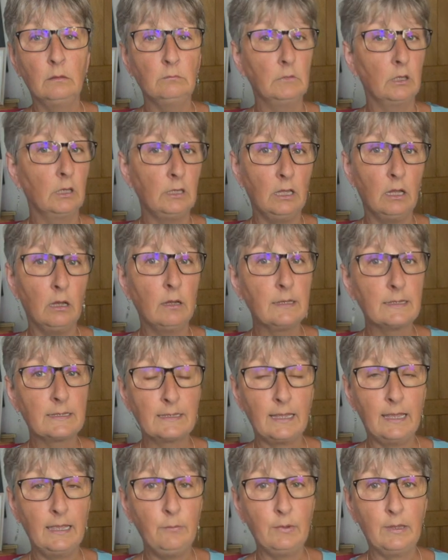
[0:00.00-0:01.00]
like
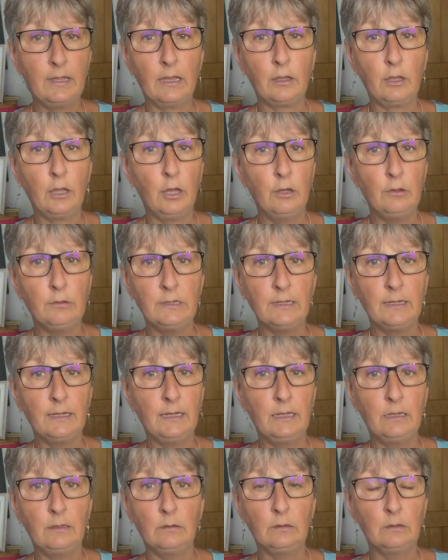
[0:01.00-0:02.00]
Lionsgate, we get coding
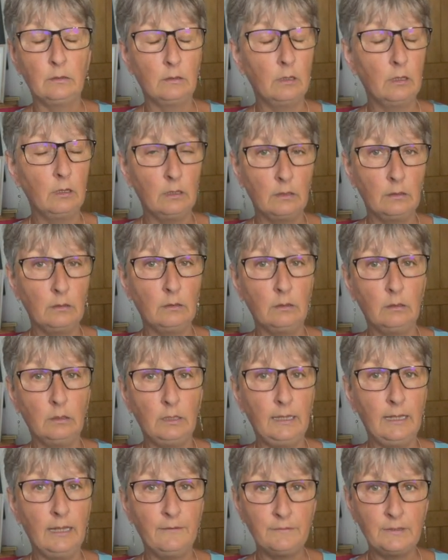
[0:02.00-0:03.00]
in, and
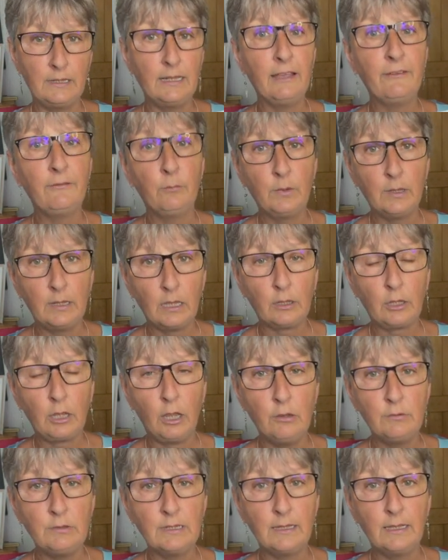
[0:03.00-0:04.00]
1111 we get
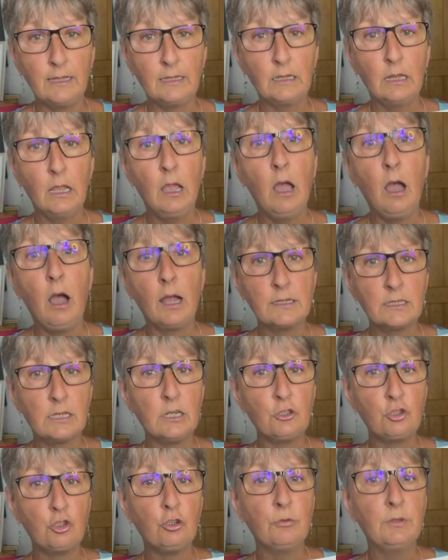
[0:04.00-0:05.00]
coding in. I
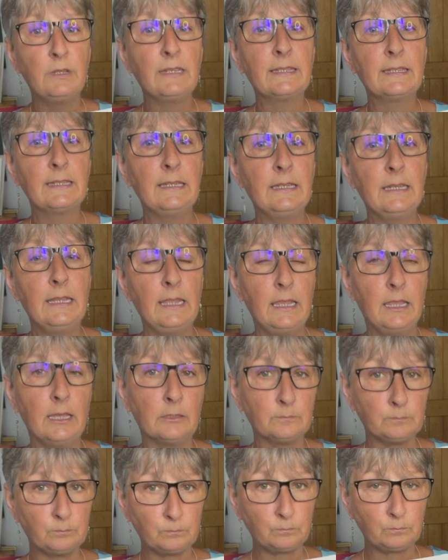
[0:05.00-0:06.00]
touch on this in
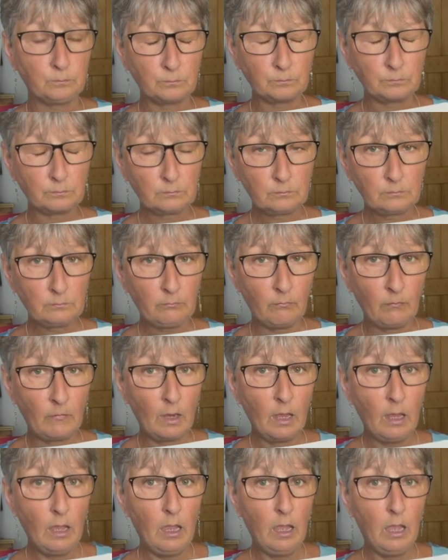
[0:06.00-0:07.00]
here.
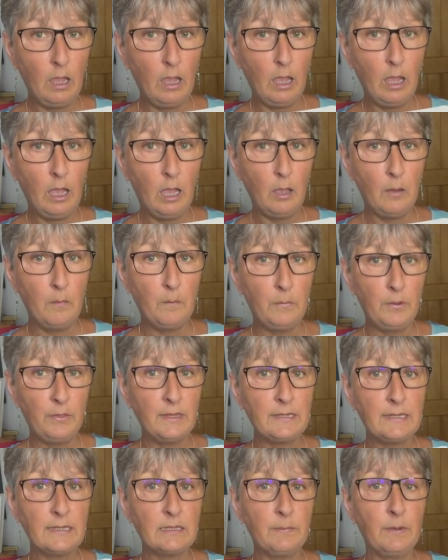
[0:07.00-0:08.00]
But
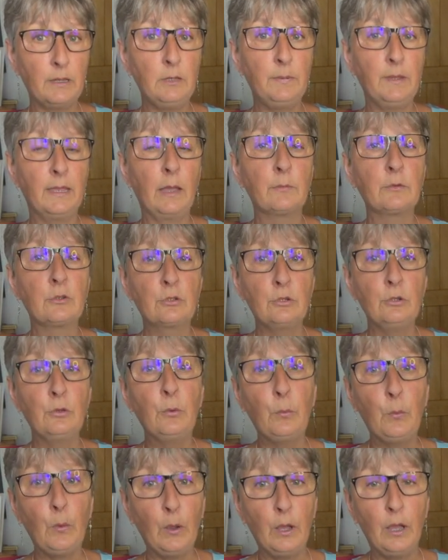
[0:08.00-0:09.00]
this is about you being able to do the
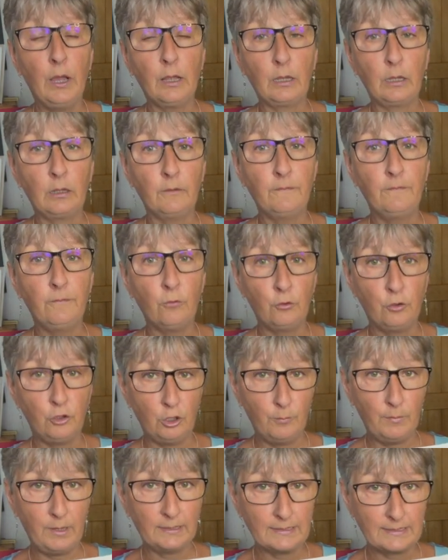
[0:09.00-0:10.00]
work for
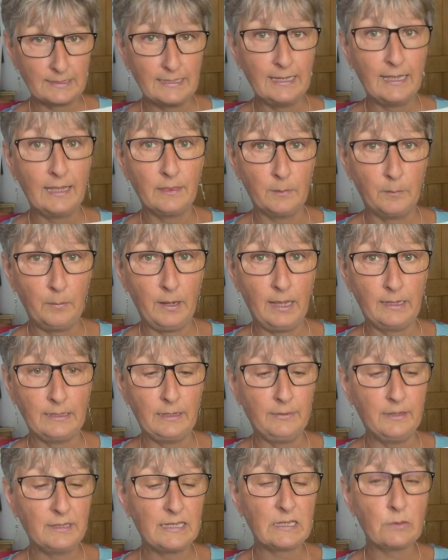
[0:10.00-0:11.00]
humanity and the
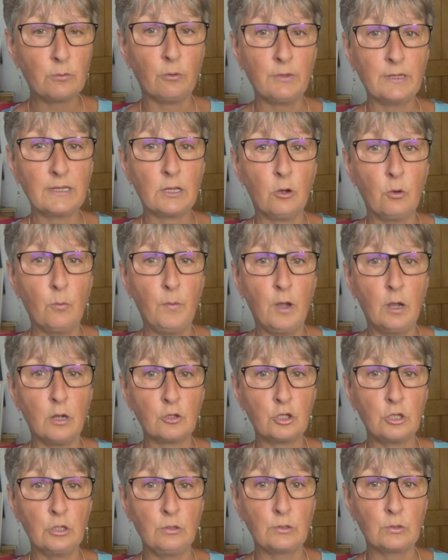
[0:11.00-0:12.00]
planet. This is what this whole part
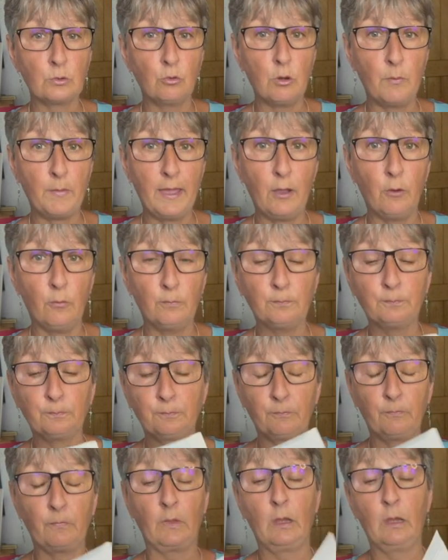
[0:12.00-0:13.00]
2 is all about.
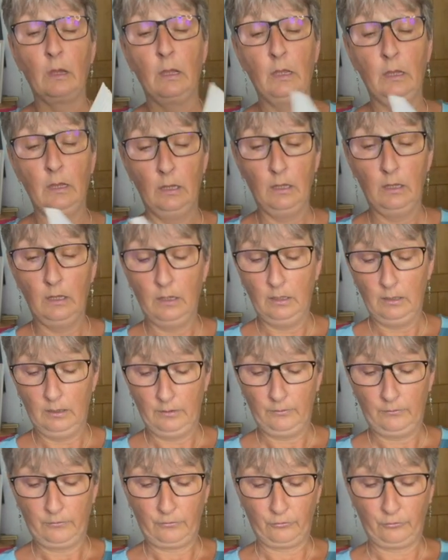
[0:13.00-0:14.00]

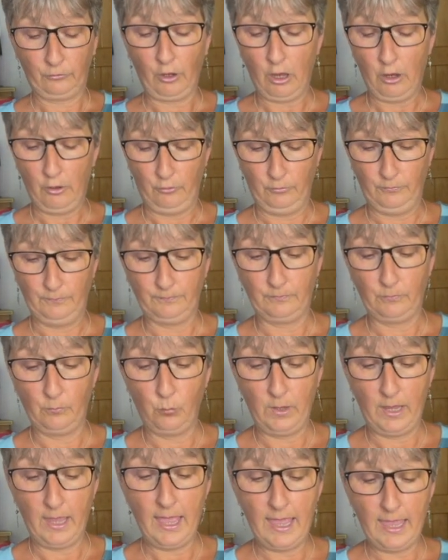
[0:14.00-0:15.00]
So
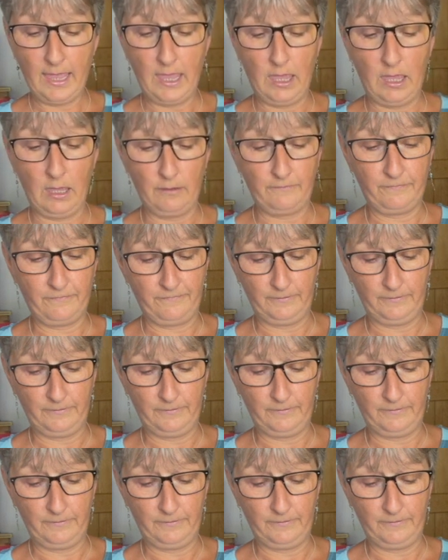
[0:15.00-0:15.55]
we have